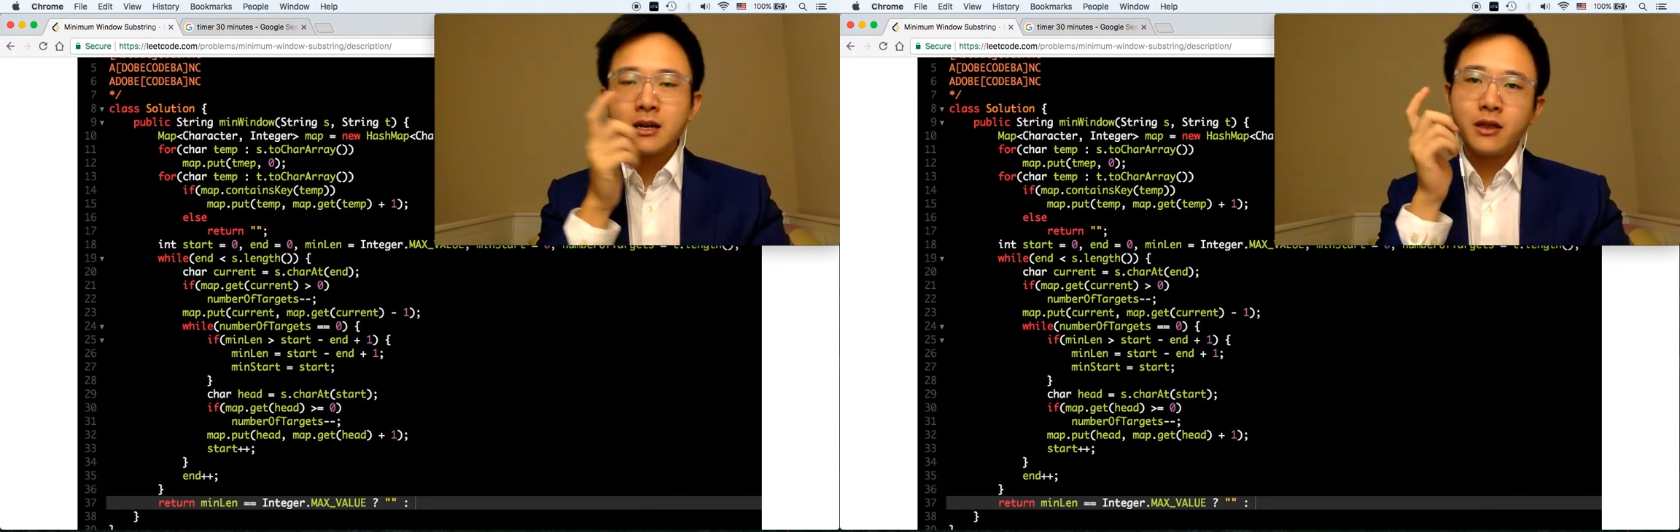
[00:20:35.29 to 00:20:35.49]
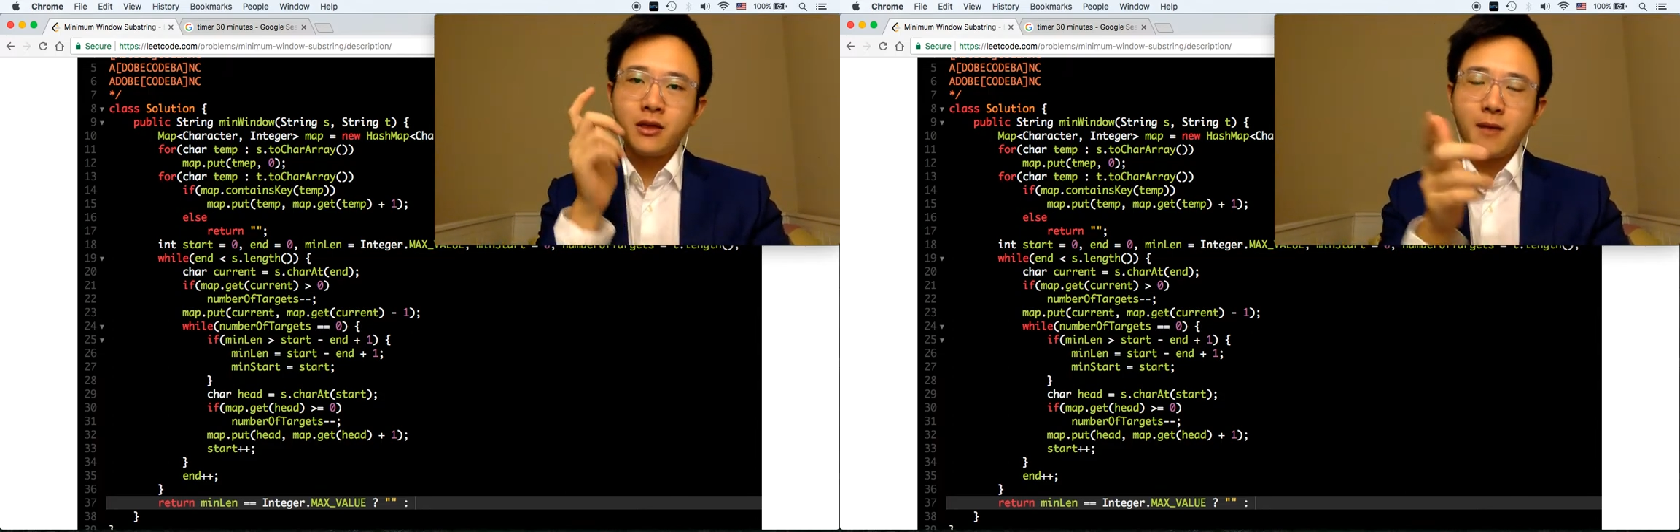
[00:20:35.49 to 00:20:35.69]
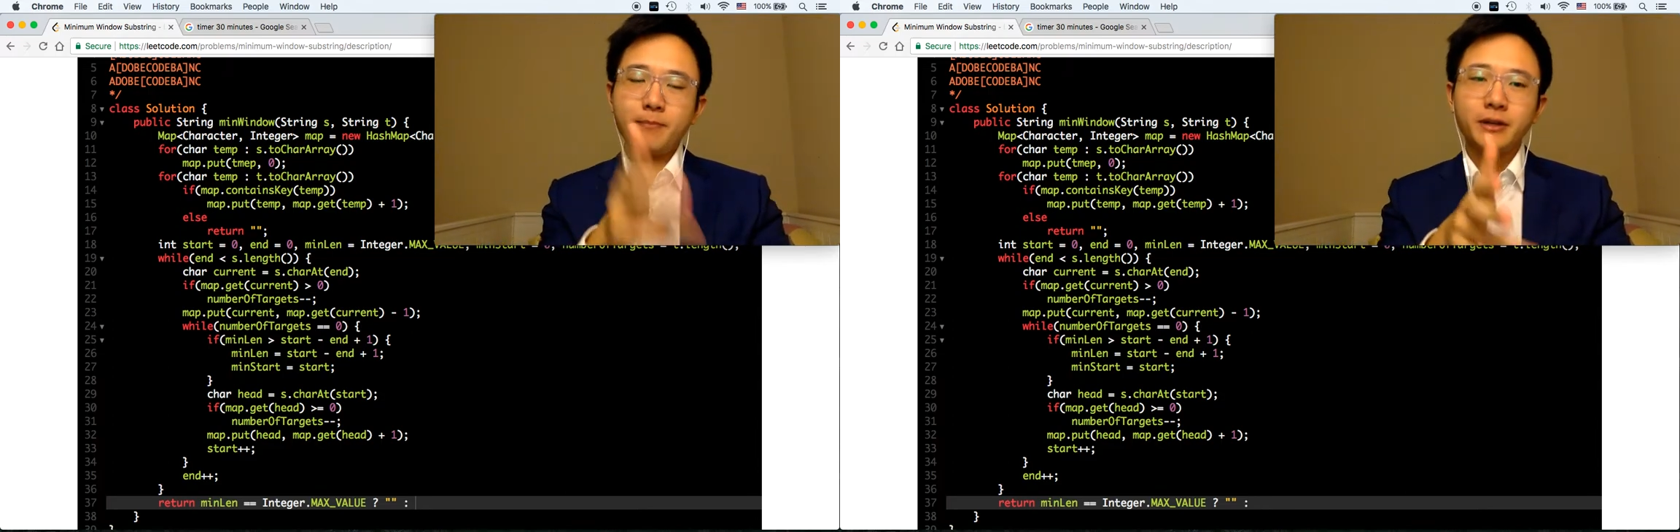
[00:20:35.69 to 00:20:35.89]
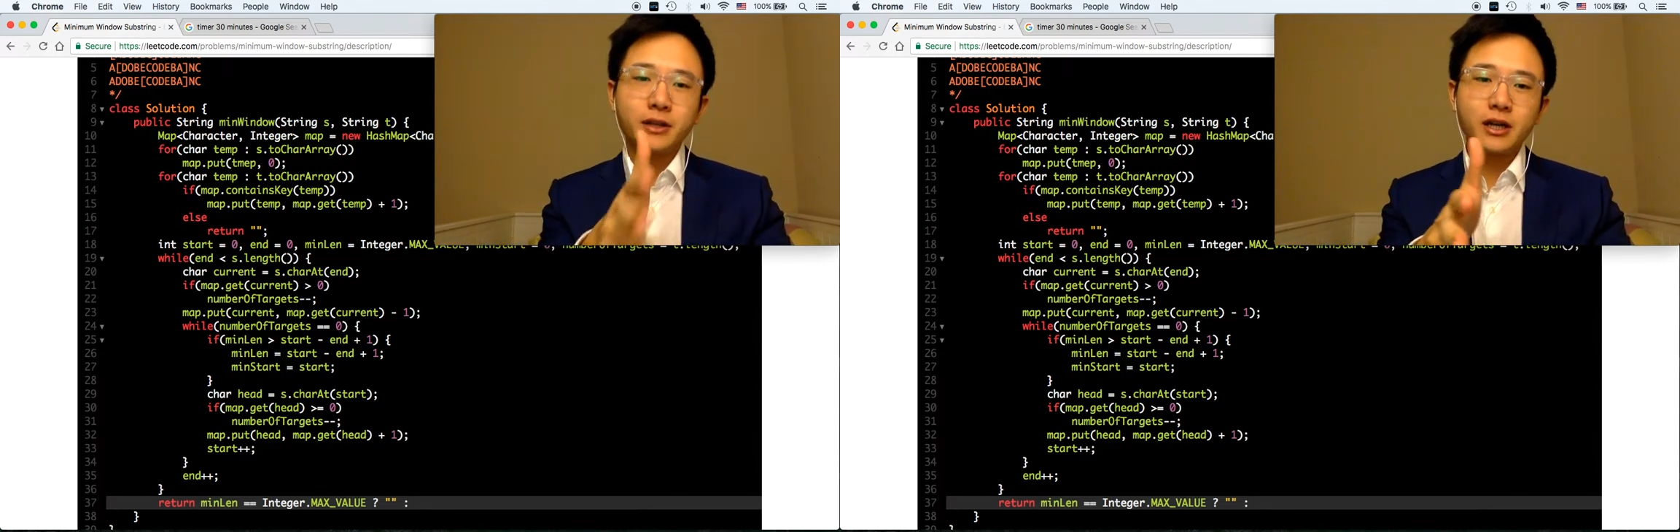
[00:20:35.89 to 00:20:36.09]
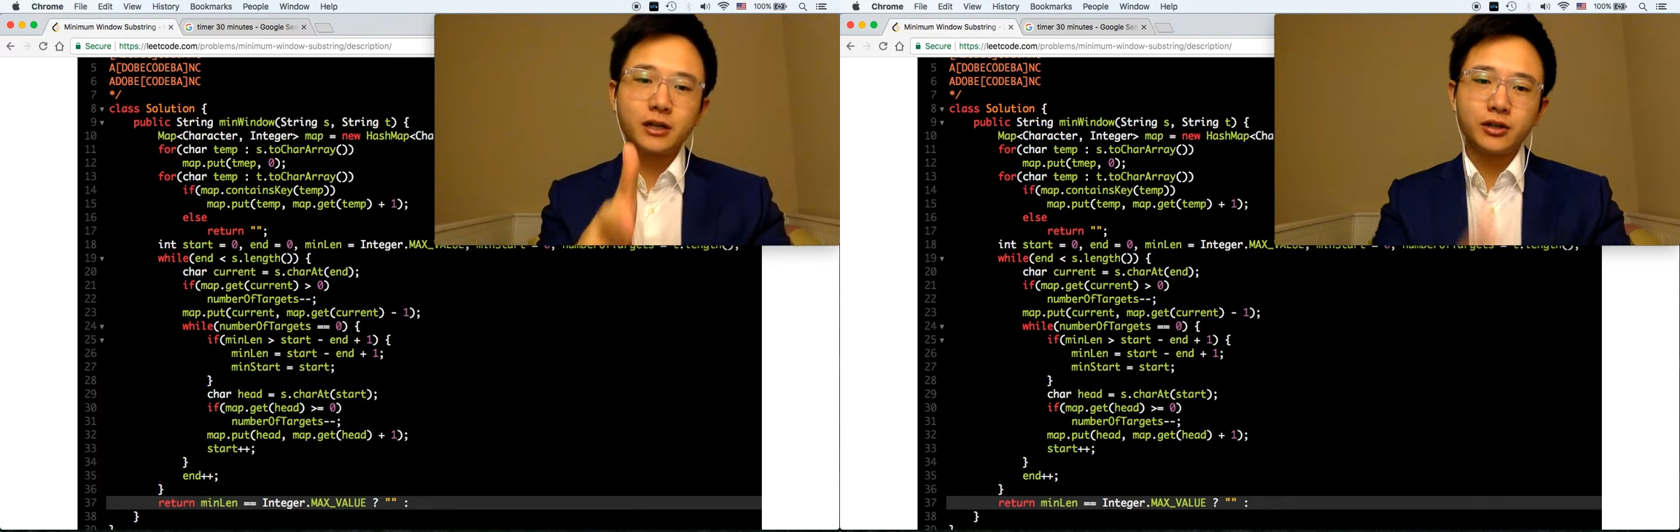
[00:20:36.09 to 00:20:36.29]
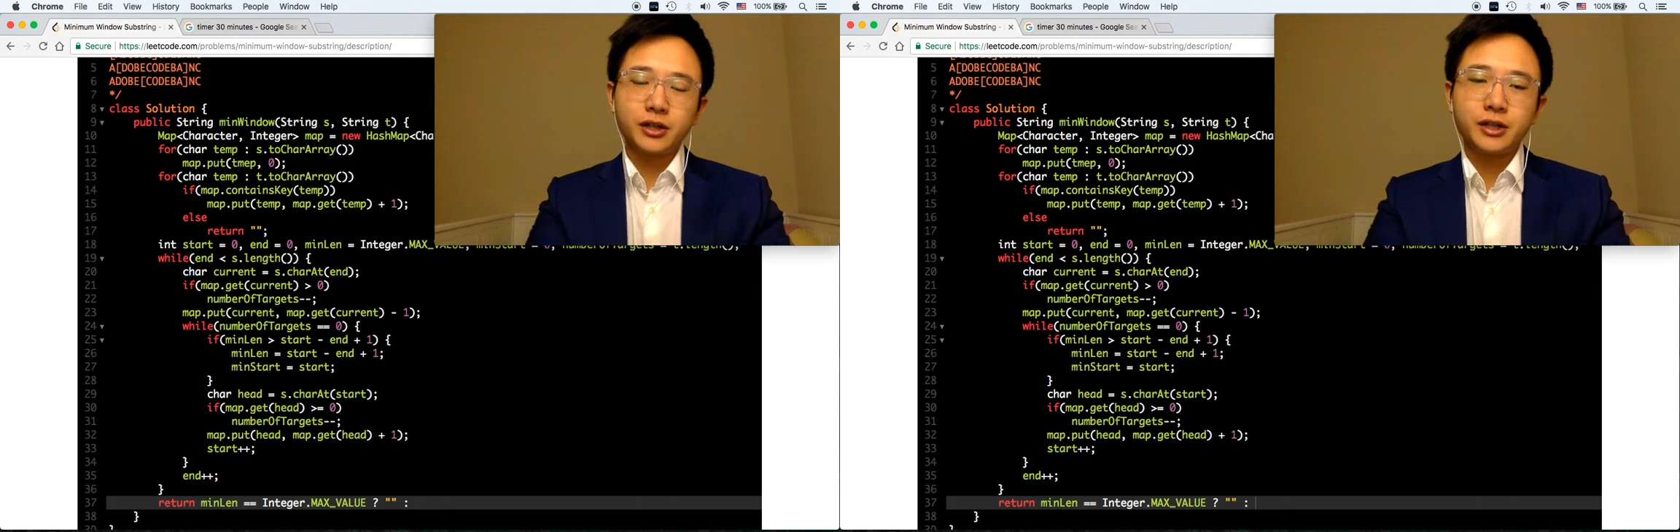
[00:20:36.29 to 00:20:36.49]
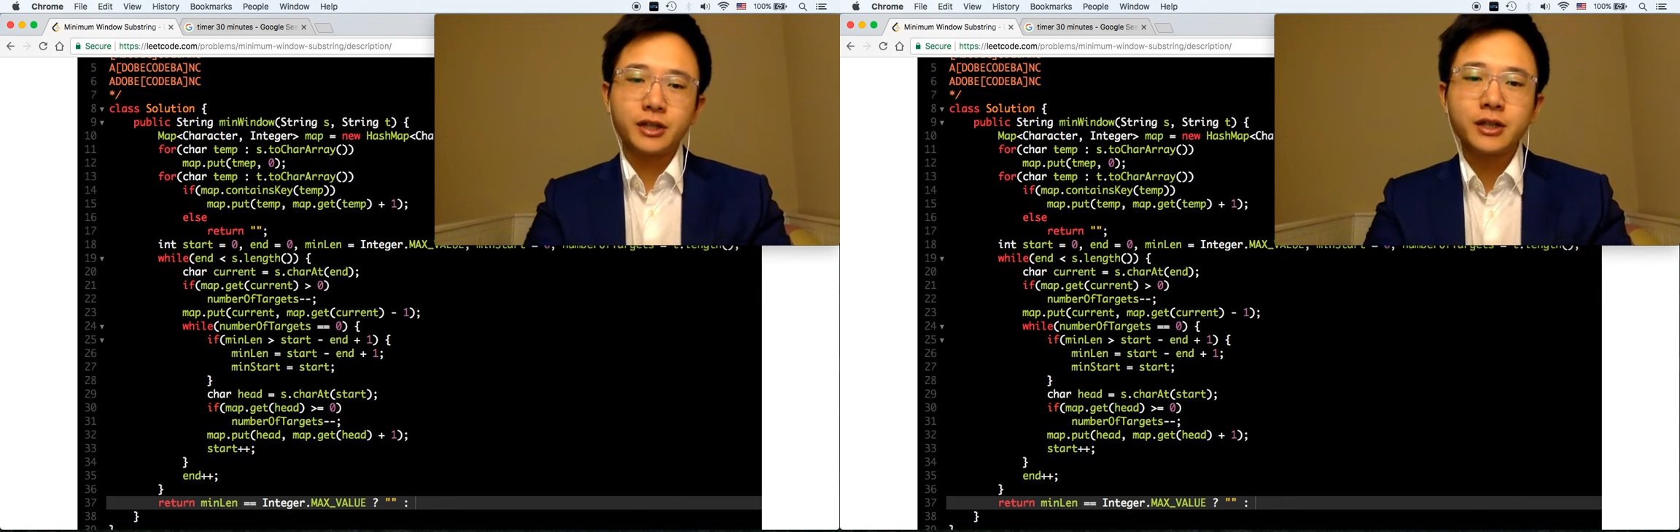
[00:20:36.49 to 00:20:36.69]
not been touched